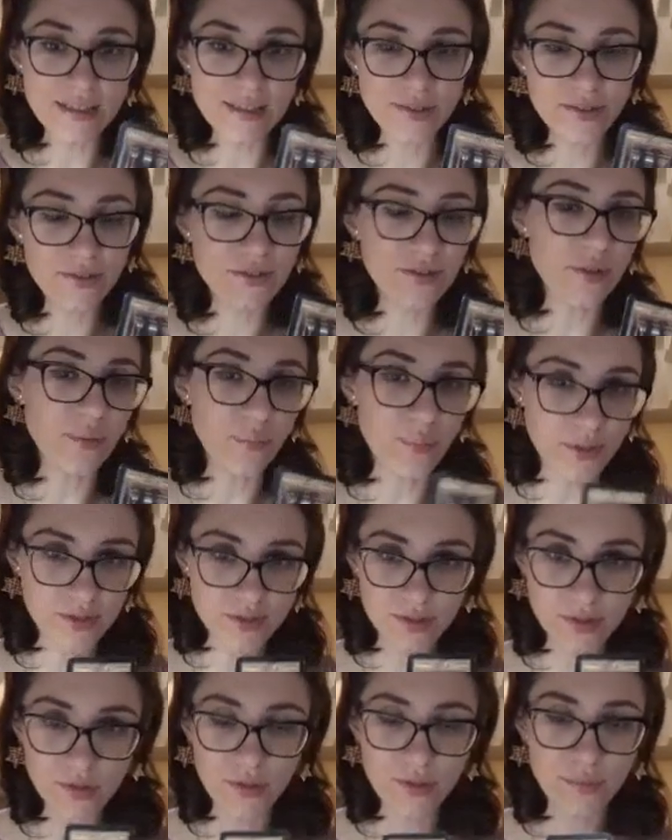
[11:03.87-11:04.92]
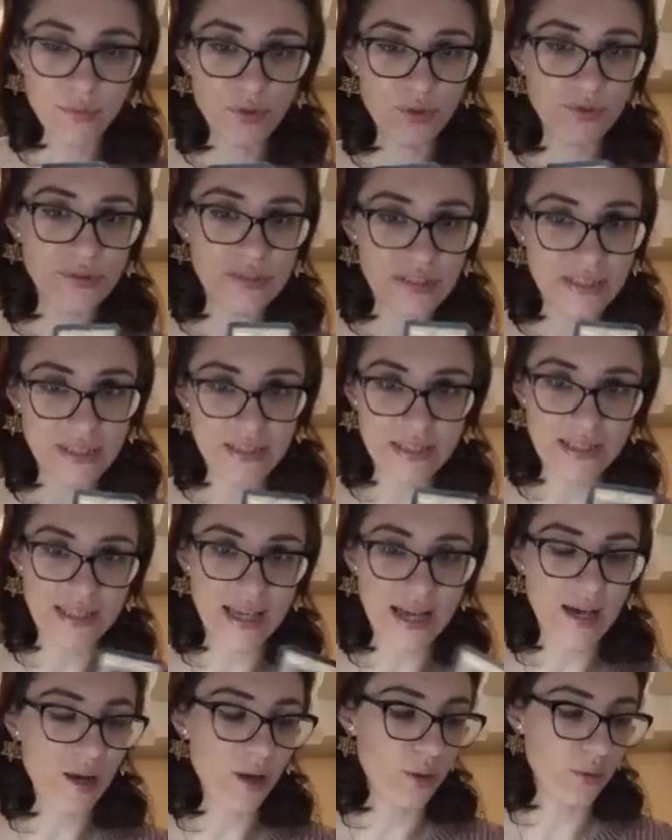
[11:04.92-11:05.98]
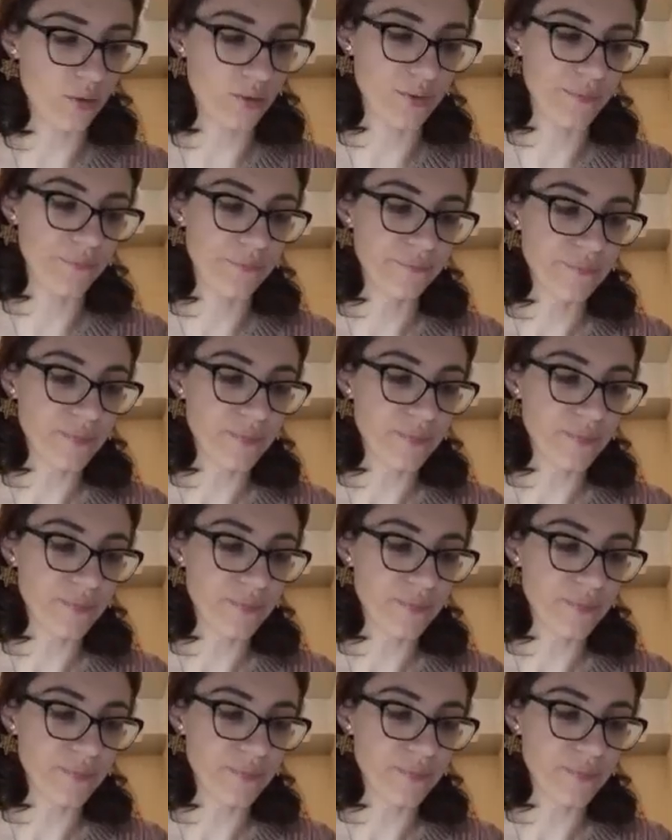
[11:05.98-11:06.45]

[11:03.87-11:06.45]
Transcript: it's your person whom you see now,